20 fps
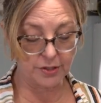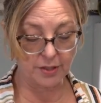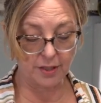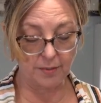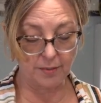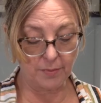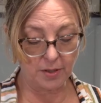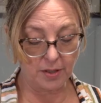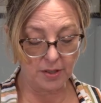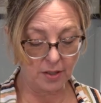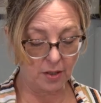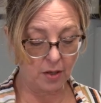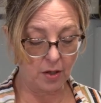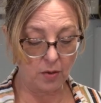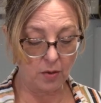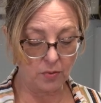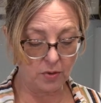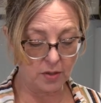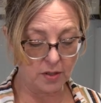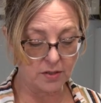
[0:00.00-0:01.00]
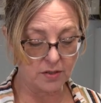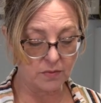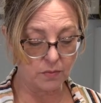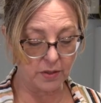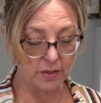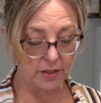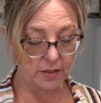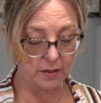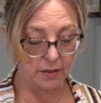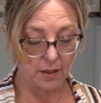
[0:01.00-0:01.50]
and I'm going to coat this
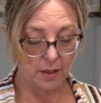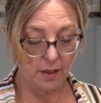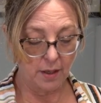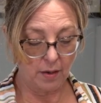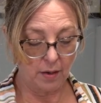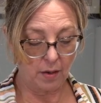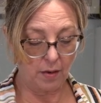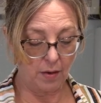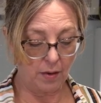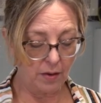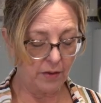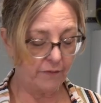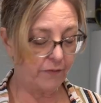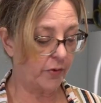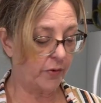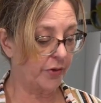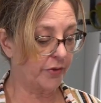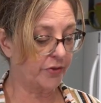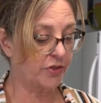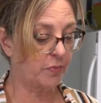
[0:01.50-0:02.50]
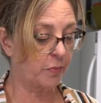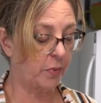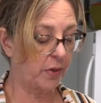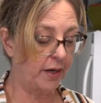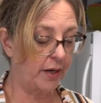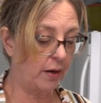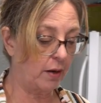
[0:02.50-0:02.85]
with olive oil spray.